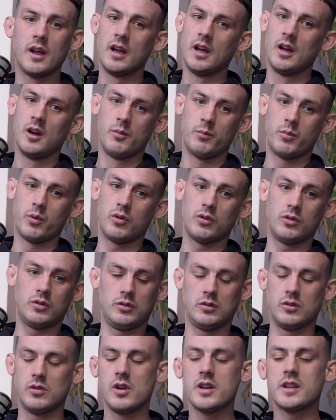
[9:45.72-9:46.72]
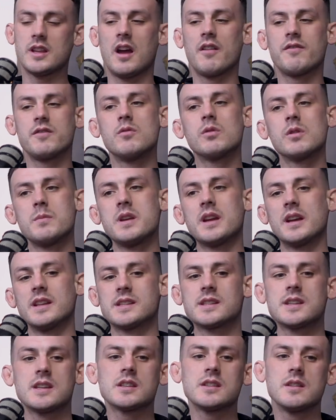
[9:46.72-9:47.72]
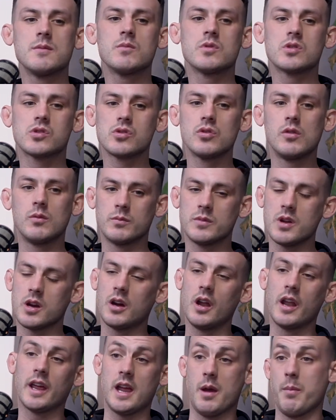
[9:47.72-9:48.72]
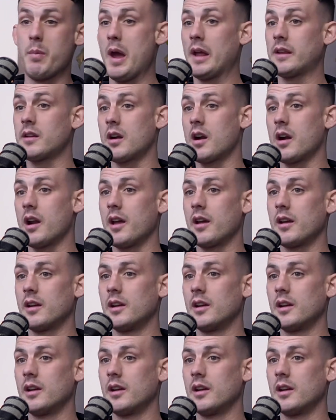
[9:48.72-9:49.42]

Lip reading: But like that, if you can be consistent with something, you're going to get better at it.